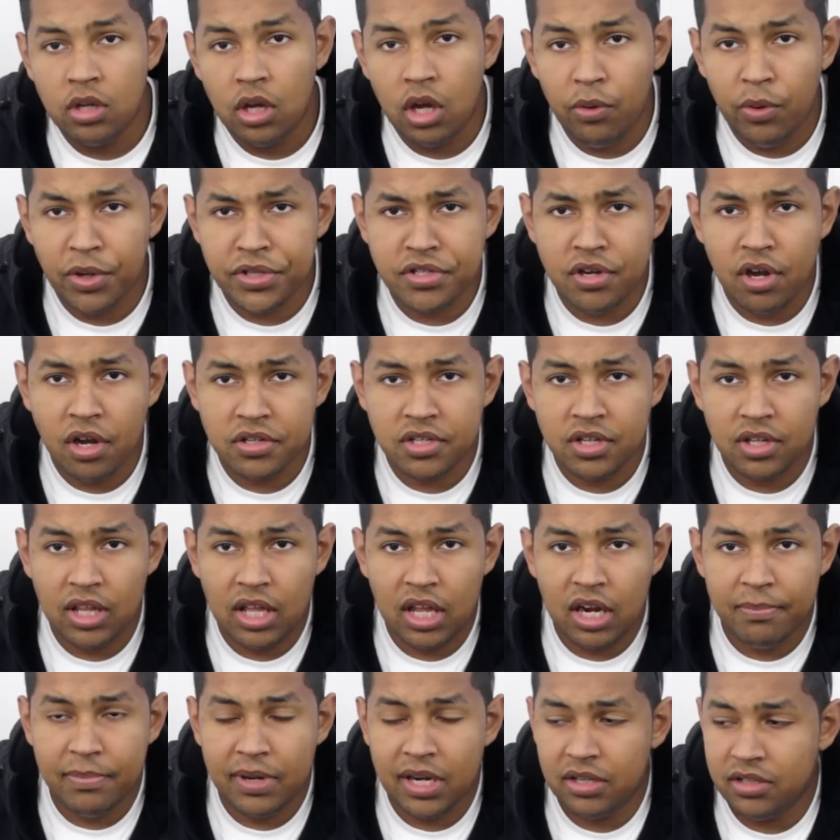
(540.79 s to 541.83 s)
We talked a
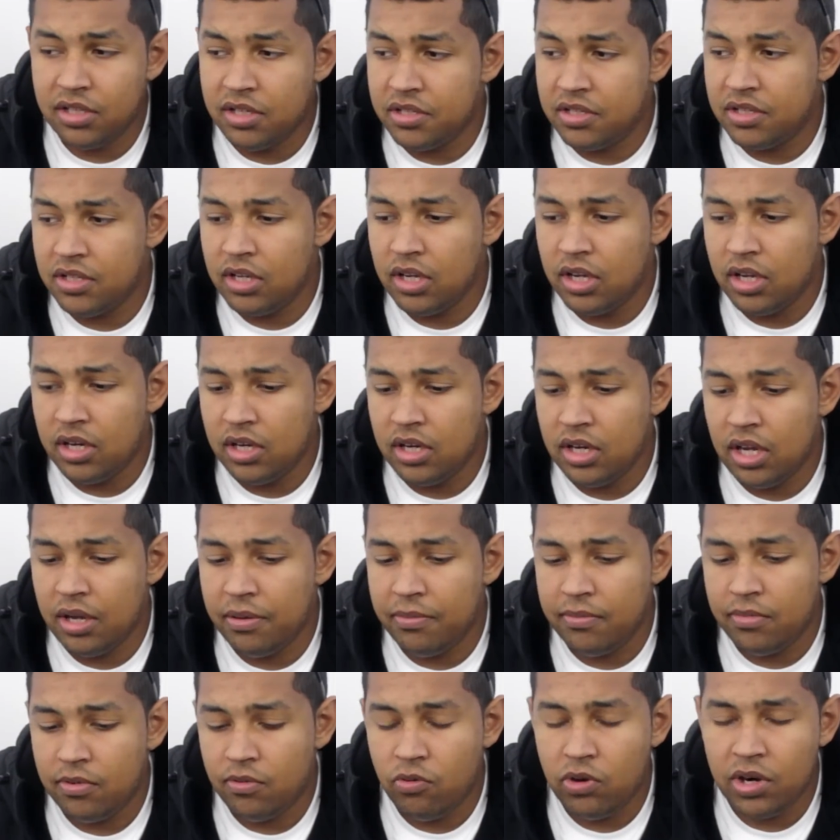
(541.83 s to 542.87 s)
lot about this gun. I
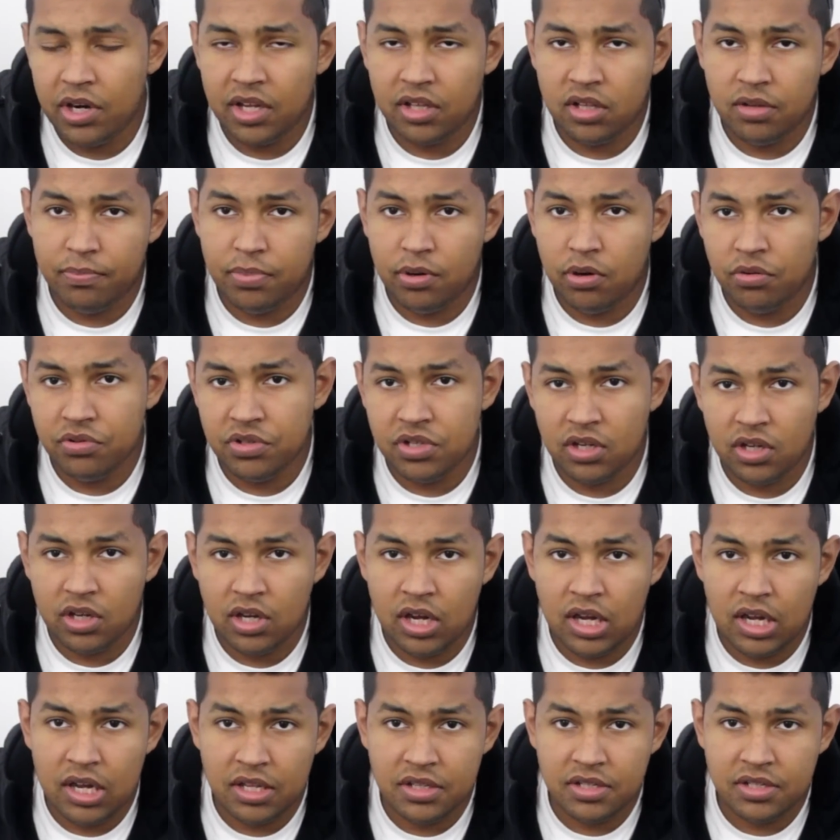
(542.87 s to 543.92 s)
want to get the pros and
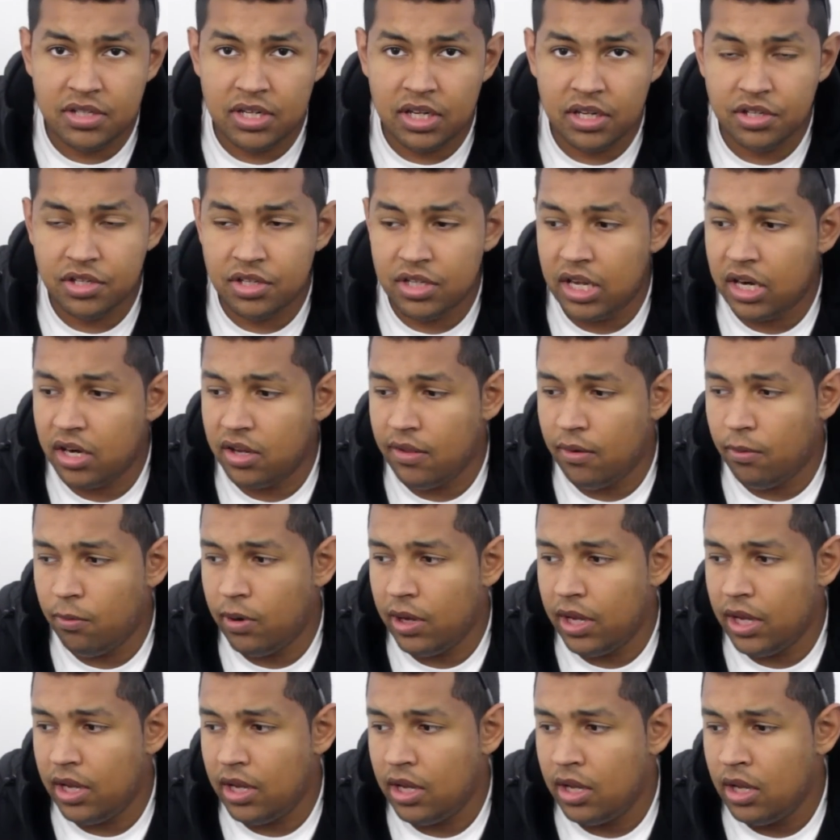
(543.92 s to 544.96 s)
cons section out of the
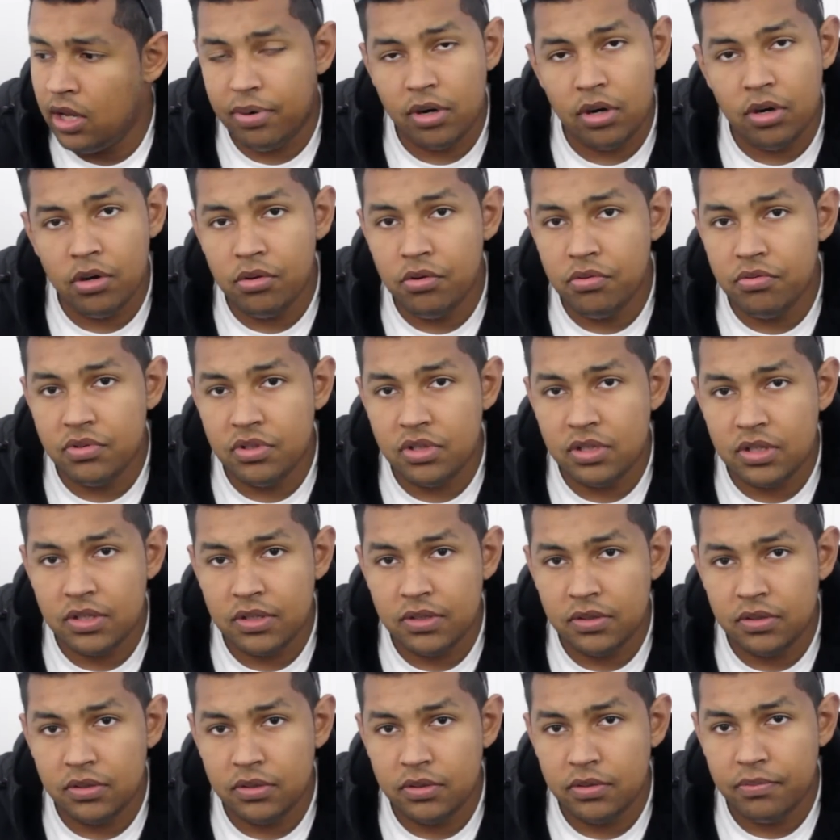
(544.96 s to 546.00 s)
way. Pros,
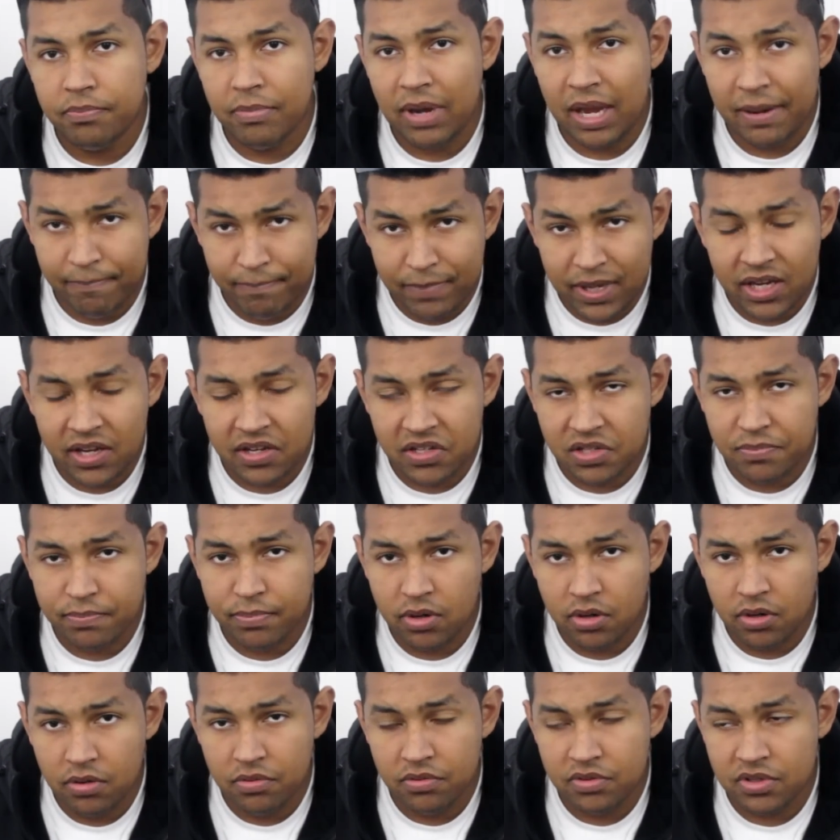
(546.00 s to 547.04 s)
my biggest
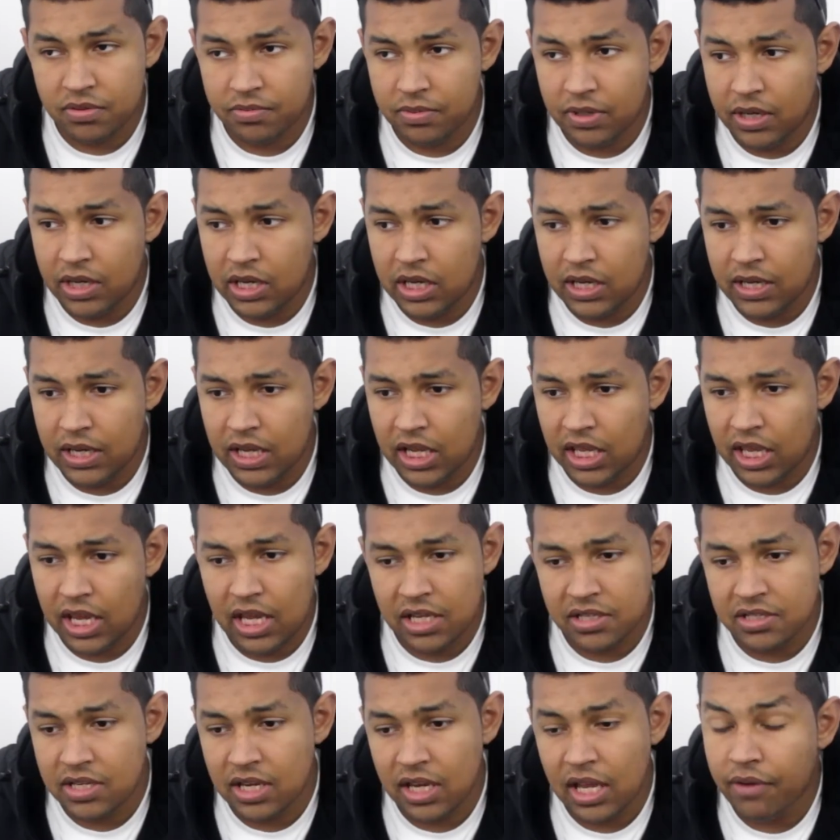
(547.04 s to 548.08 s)
pros, I
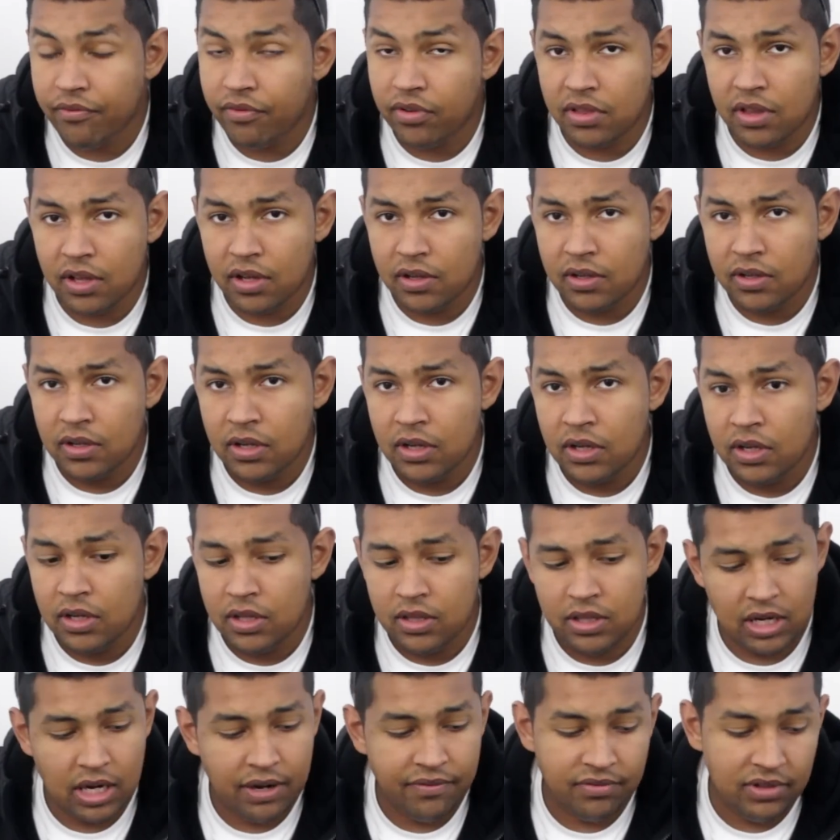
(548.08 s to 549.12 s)
can't say everything
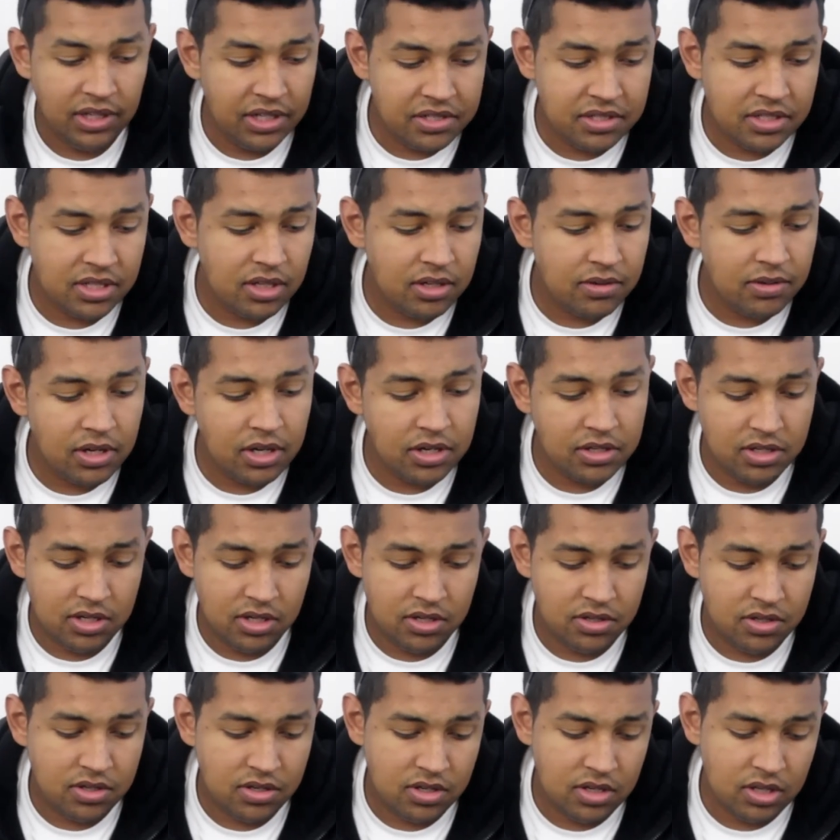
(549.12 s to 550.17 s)
that I've listed because
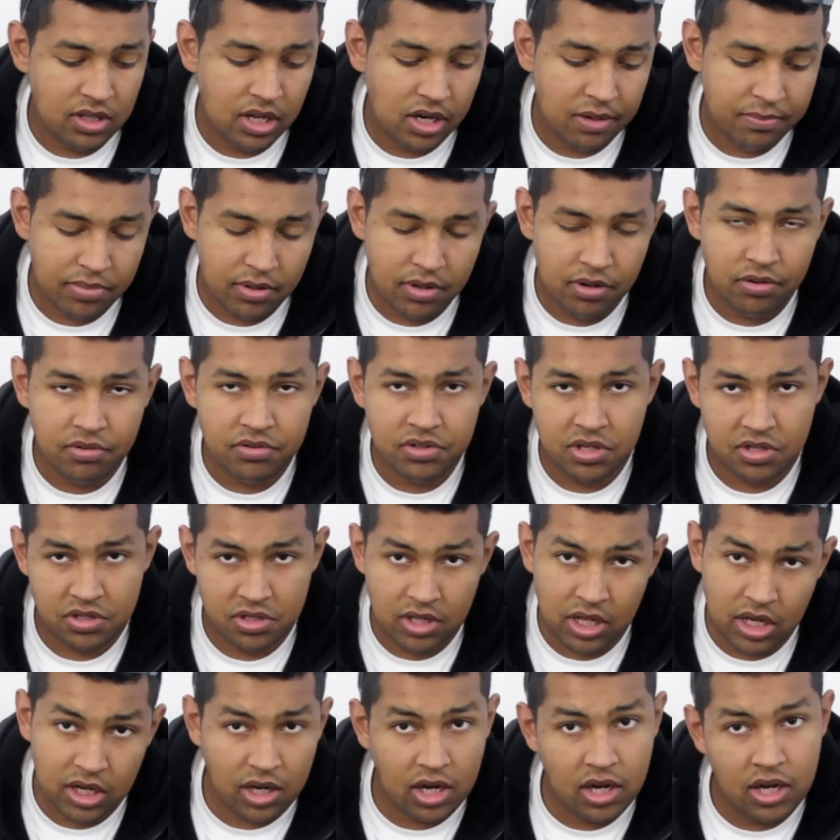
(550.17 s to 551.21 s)
there's a lot of pros, there's a
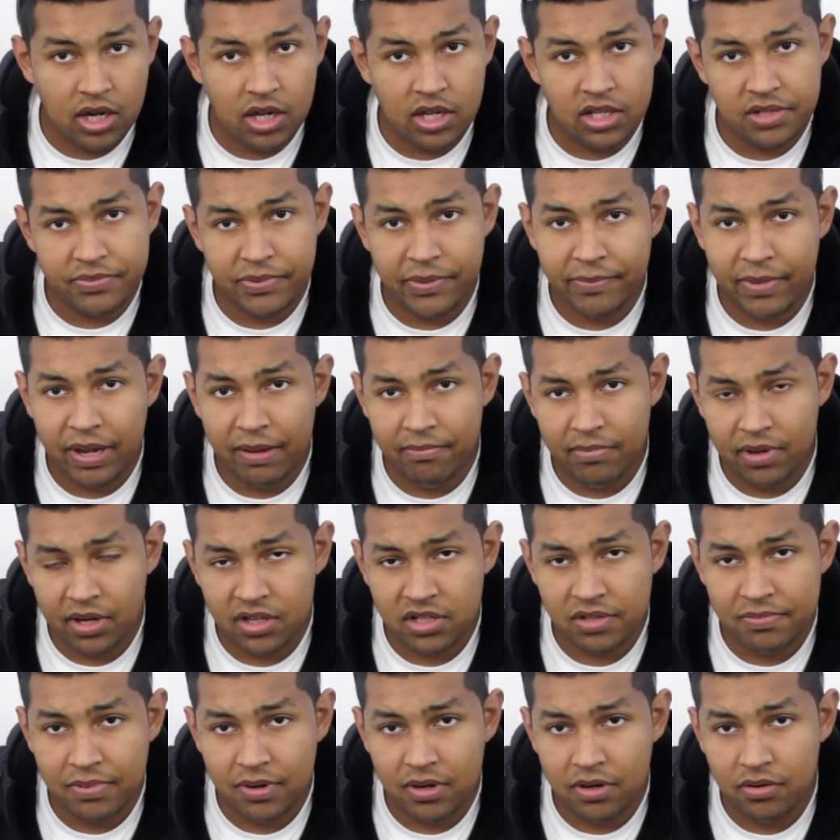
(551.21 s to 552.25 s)
lot of cons, but my
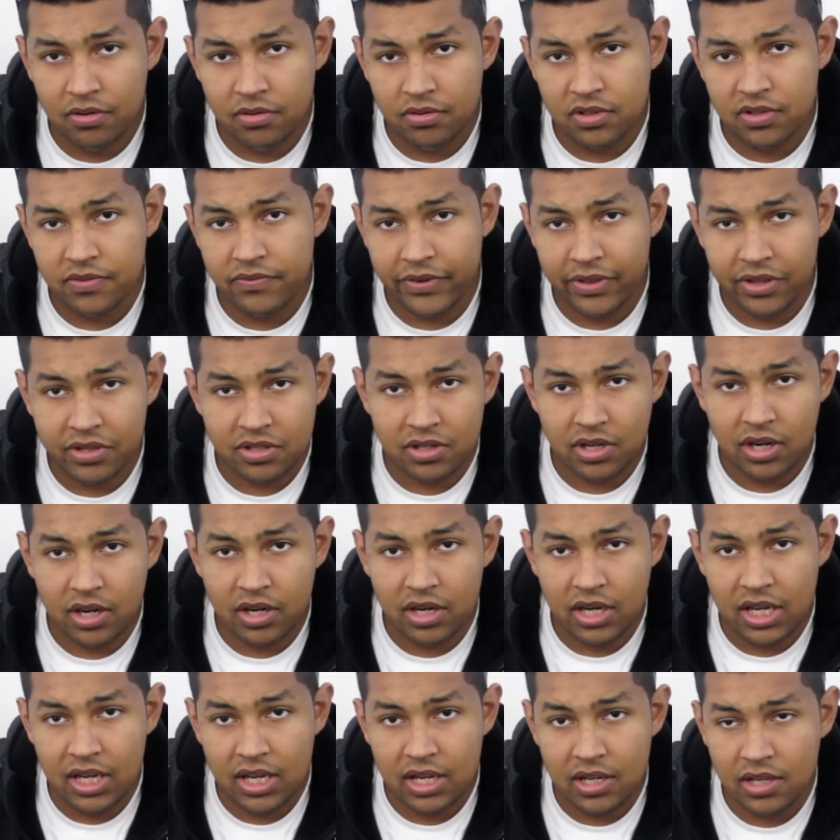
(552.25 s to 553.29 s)
biggest pros for this
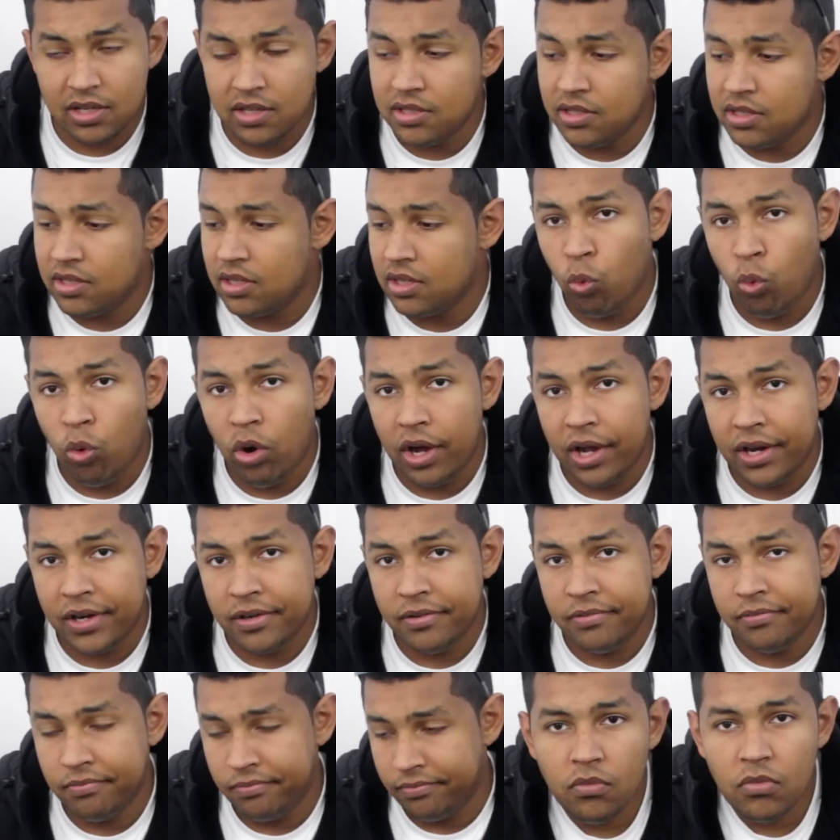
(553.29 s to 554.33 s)
gun is
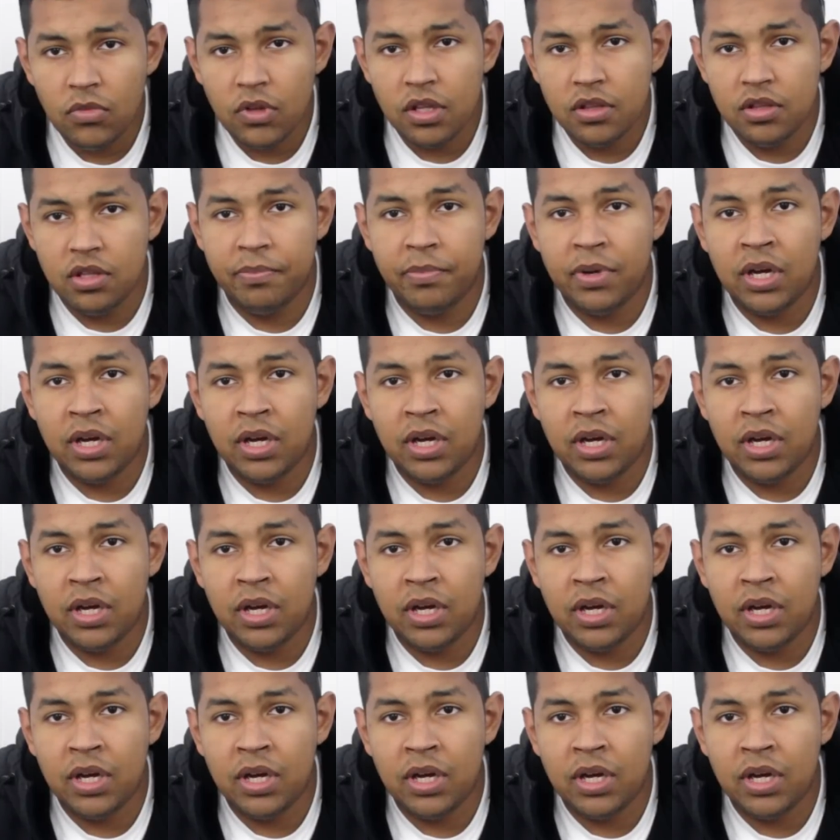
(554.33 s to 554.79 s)
1, the